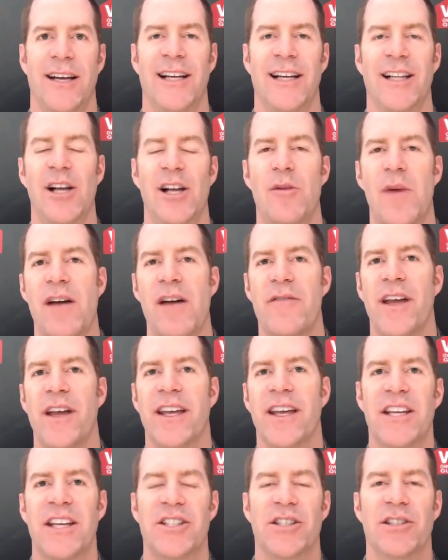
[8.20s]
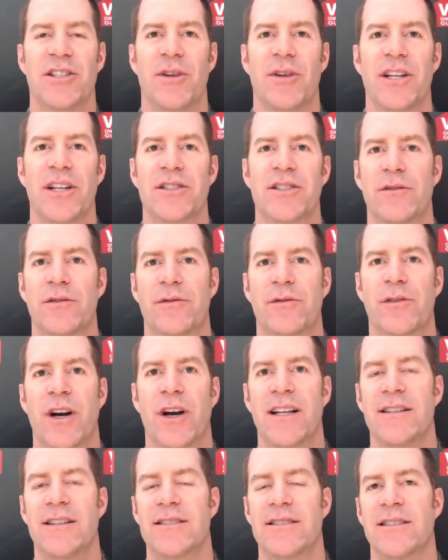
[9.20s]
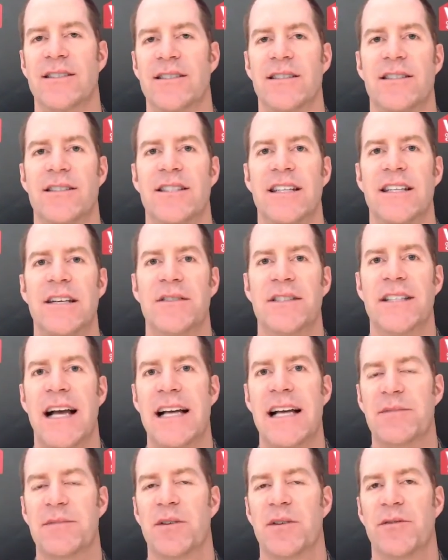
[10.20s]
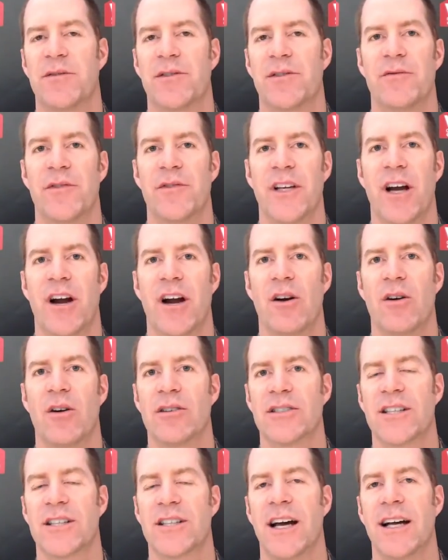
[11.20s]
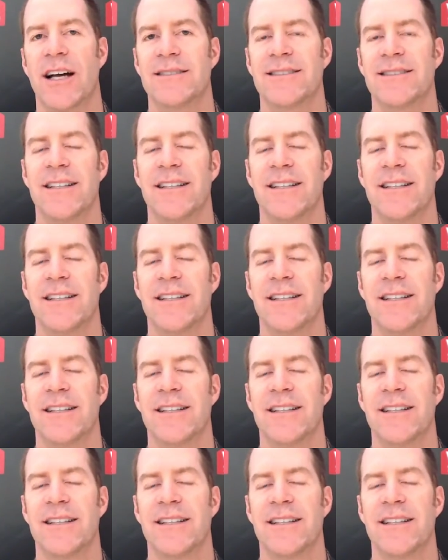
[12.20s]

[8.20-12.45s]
Hello, my vacation rental friends. This is Steve Sassman from VR Owner's Guide.